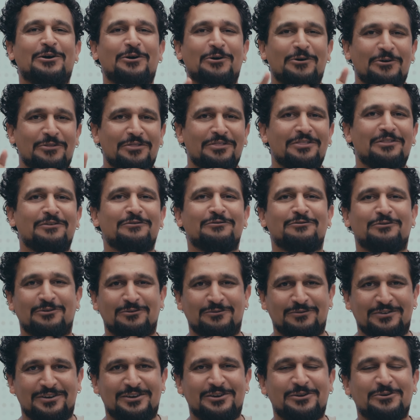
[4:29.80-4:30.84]
on the full
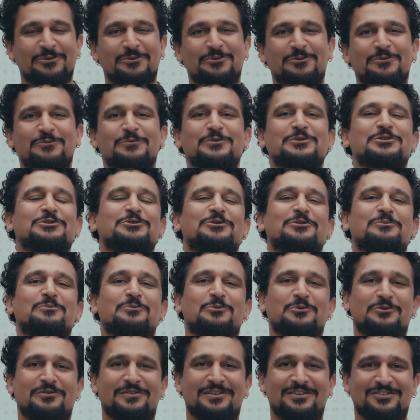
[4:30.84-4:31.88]
video, which is on the
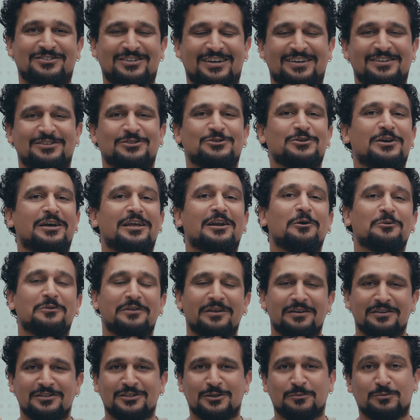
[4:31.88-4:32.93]
MotorInc channel. So head out
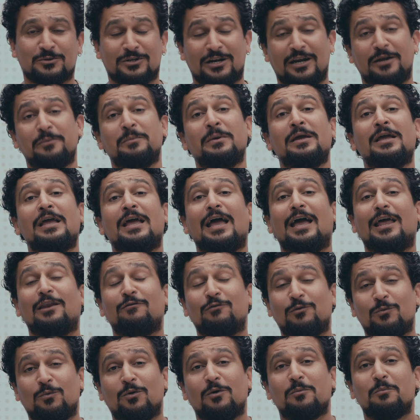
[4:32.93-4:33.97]
there and subscribe. And if
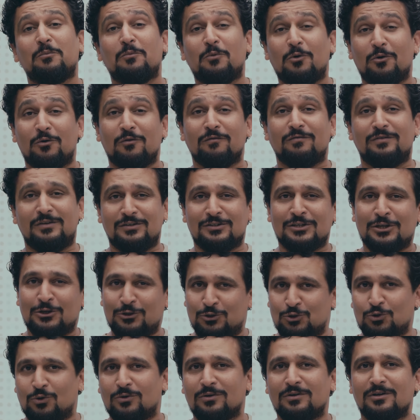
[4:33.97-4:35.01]
you want more of these
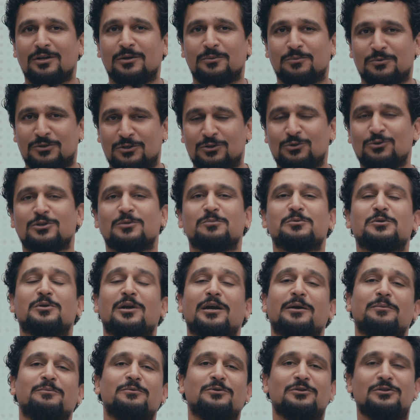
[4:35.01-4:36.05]
shorter clips, do
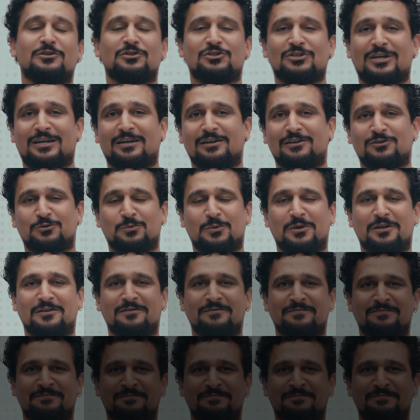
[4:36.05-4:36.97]
subscribe to this channel as well.